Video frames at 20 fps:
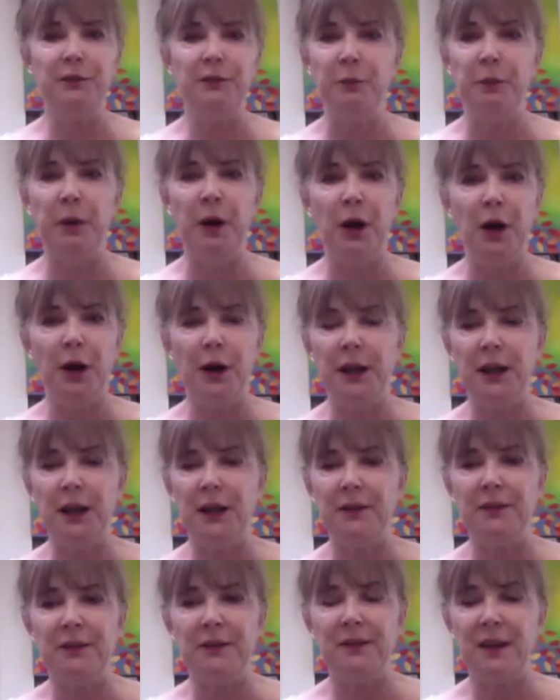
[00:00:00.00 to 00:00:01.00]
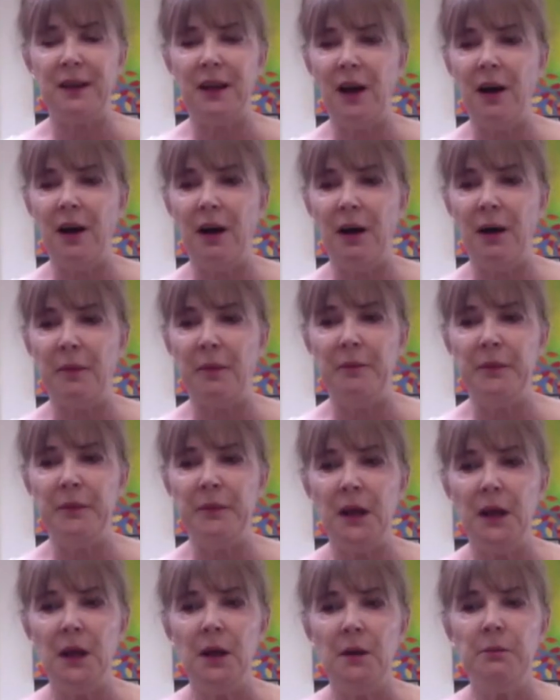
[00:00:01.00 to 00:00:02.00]
parties.
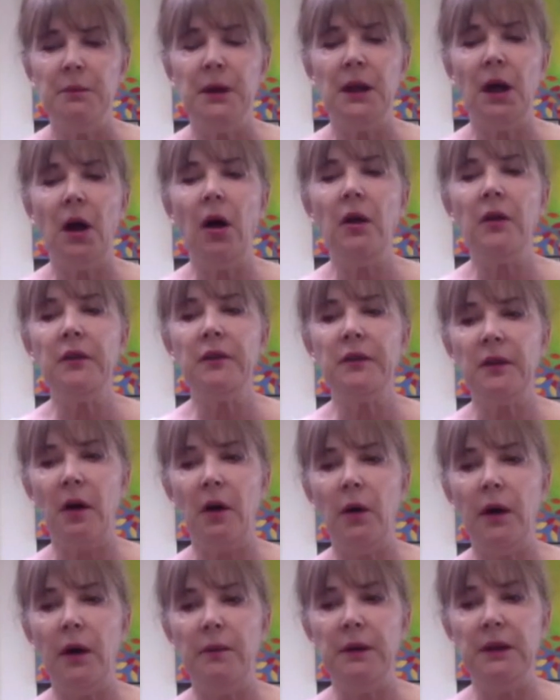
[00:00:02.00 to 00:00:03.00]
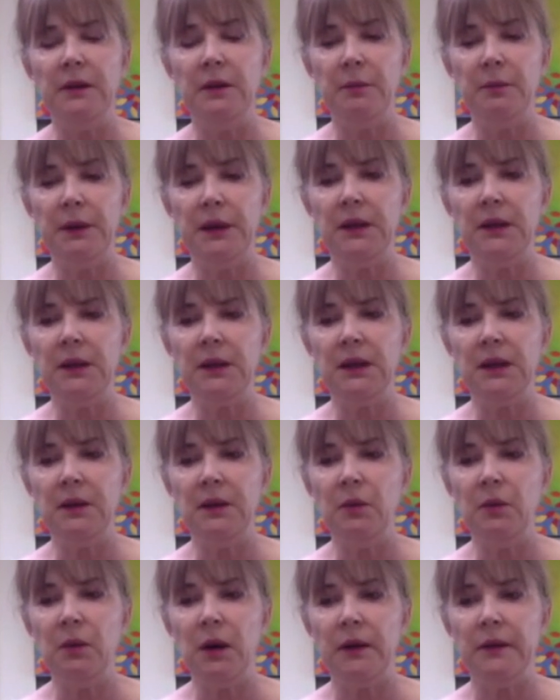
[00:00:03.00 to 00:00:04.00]
But also, I mean, the big
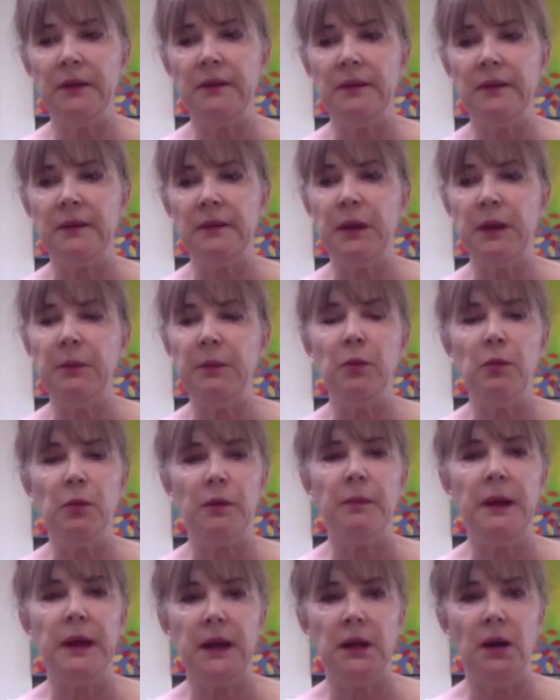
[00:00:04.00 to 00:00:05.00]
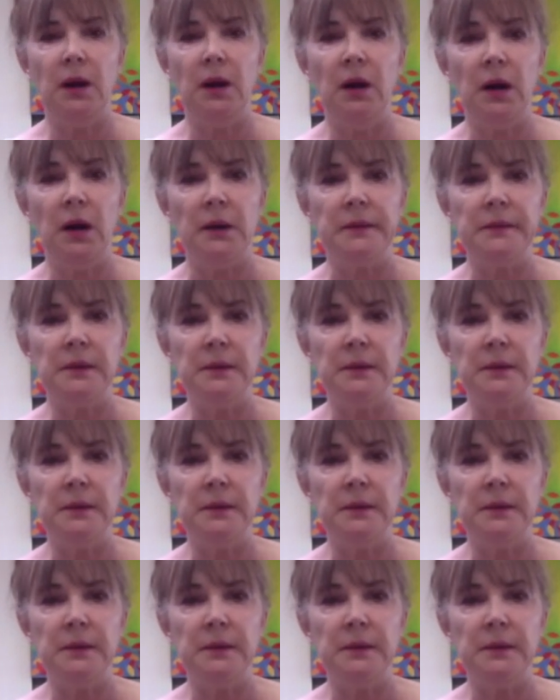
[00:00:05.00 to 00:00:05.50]
thing is people were making art.